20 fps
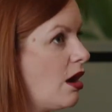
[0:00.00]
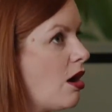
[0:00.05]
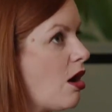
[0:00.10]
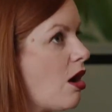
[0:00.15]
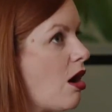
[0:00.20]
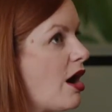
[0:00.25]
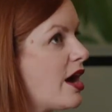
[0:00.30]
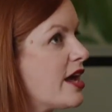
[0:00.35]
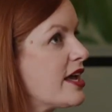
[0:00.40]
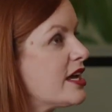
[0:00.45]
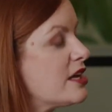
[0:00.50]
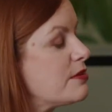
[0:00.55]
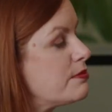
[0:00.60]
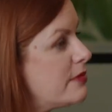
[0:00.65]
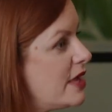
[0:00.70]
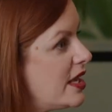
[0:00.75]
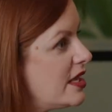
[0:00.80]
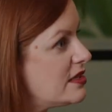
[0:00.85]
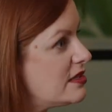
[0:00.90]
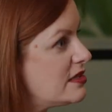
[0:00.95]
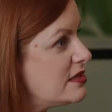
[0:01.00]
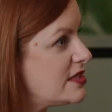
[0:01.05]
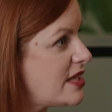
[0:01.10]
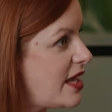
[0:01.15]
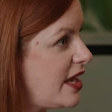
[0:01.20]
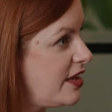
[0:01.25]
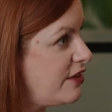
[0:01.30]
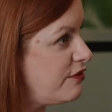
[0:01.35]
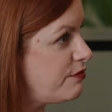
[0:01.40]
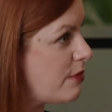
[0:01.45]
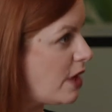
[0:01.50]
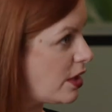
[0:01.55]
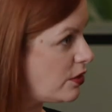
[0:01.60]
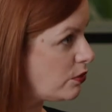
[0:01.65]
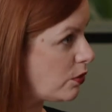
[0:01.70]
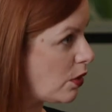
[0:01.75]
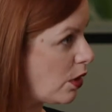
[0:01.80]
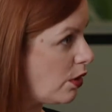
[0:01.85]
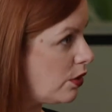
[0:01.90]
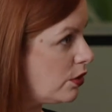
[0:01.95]
I had met Dave
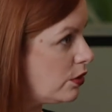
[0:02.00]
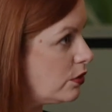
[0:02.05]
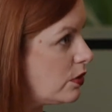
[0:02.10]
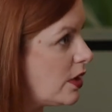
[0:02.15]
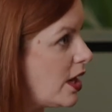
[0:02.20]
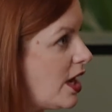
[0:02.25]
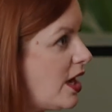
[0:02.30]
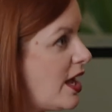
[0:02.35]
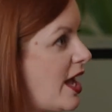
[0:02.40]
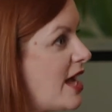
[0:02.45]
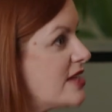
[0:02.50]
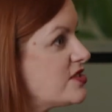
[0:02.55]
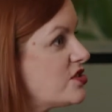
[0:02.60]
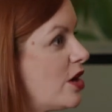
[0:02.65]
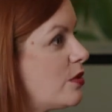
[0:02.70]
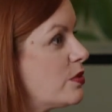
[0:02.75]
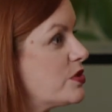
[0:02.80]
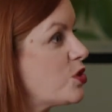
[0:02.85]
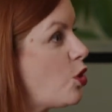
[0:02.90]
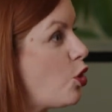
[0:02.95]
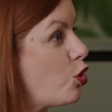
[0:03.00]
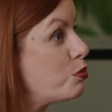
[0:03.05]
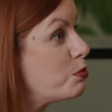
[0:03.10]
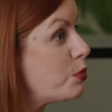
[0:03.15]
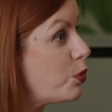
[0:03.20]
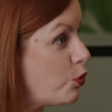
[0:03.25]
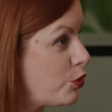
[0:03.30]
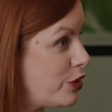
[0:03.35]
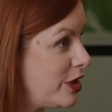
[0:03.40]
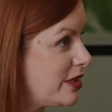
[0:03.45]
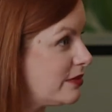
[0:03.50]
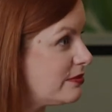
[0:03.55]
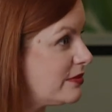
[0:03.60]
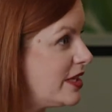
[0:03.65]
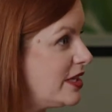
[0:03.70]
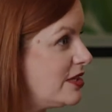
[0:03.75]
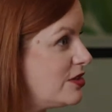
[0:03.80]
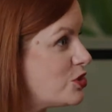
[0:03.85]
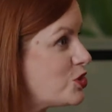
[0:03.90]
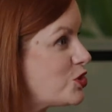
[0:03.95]
Munro as I was onboarding
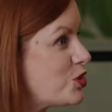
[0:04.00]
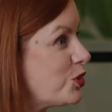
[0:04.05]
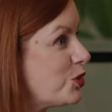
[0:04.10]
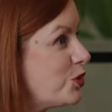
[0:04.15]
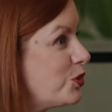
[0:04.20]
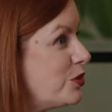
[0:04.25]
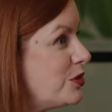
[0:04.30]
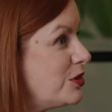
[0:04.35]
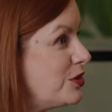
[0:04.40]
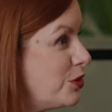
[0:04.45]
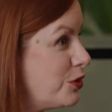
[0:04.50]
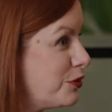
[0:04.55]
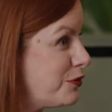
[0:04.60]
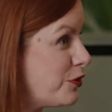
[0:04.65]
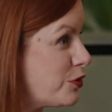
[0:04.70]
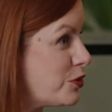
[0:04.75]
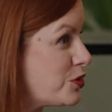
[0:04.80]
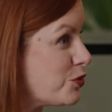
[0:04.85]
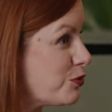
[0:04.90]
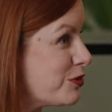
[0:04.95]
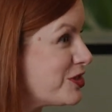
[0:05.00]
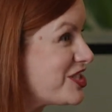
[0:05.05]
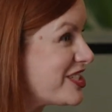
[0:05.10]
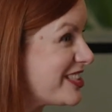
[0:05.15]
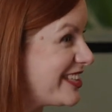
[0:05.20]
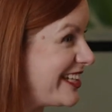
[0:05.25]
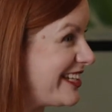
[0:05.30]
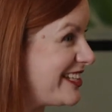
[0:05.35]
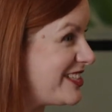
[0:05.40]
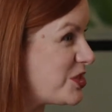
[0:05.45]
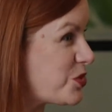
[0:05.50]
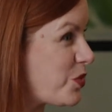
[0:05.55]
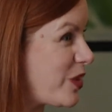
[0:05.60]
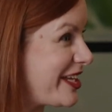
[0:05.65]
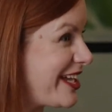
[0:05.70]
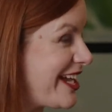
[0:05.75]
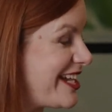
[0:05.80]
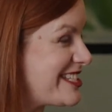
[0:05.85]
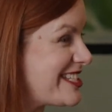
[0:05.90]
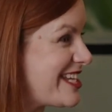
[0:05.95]
into YouFoodz originally in
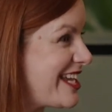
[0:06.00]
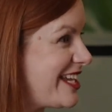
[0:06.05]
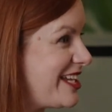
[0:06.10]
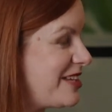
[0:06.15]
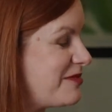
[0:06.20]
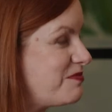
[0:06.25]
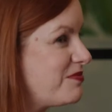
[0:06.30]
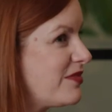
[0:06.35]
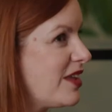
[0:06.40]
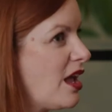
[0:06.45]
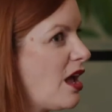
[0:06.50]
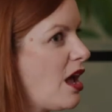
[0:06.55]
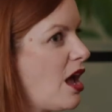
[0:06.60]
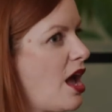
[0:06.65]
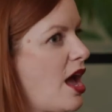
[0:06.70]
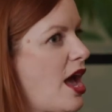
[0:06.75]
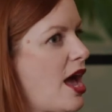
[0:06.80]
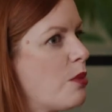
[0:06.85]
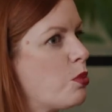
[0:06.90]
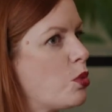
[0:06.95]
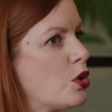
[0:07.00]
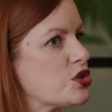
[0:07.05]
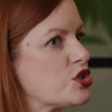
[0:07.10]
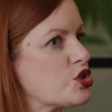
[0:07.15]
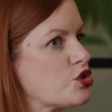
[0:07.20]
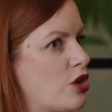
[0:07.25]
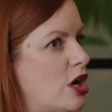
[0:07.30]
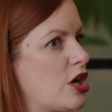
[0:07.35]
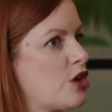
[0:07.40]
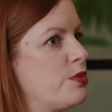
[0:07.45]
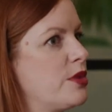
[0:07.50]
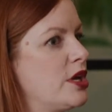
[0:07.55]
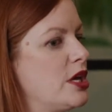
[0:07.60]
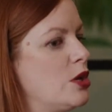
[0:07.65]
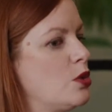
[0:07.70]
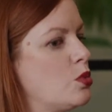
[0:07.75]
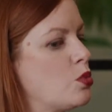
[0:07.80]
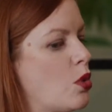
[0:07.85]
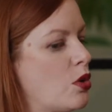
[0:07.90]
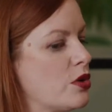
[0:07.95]
2018. And what struck
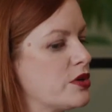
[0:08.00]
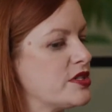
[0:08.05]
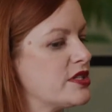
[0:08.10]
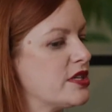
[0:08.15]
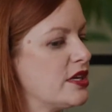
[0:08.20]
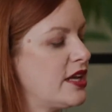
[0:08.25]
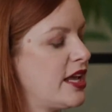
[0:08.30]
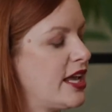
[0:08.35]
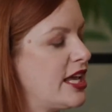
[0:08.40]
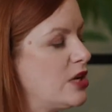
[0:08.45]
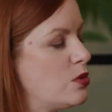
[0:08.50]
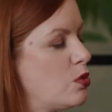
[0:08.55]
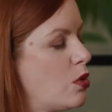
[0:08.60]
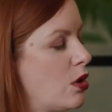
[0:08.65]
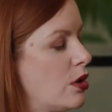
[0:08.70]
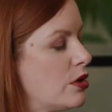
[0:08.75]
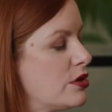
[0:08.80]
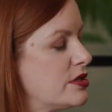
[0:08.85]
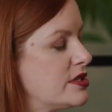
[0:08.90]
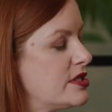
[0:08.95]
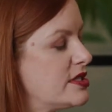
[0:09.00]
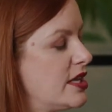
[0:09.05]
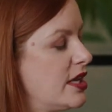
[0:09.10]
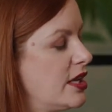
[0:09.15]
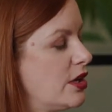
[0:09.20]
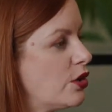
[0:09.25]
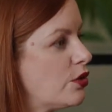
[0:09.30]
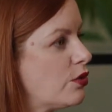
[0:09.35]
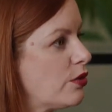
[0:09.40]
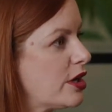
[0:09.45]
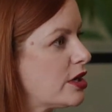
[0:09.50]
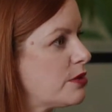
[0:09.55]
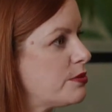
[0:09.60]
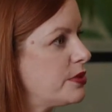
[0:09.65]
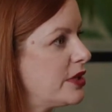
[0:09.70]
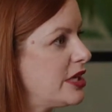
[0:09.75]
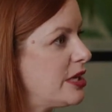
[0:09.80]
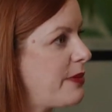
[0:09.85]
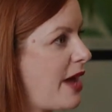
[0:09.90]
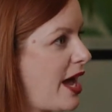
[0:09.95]
me was that he was
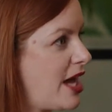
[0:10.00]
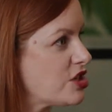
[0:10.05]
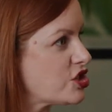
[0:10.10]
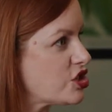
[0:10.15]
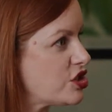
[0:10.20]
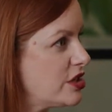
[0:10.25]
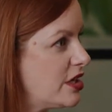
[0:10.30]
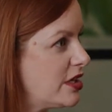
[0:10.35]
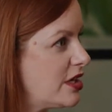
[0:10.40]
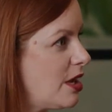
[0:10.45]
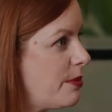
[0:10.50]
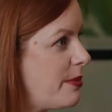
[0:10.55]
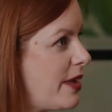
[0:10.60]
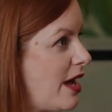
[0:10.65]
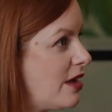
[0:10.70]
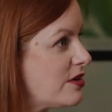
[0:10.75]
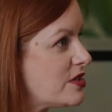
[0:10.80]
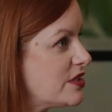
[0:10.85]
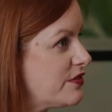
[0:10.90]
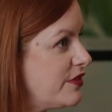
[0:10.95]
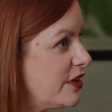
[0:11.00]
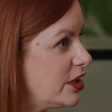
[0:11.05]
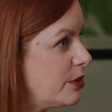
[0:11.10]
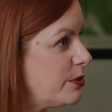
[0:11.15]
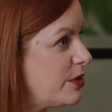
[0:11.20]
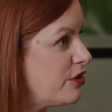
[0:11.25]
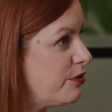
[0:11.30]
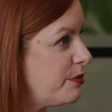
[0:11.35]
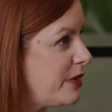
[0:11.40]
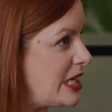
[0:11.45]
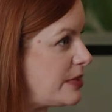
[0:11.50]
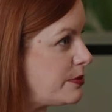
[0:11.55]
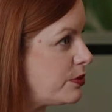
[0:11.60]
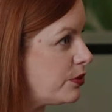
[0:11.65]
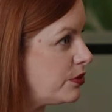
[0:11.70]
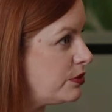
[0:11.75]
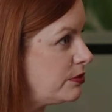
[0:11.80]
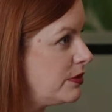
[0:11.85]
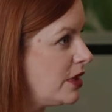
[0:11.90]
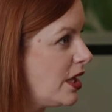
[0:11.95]
incredibly passionate about development of
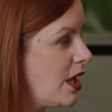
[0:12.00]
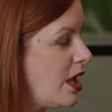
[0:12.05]
people,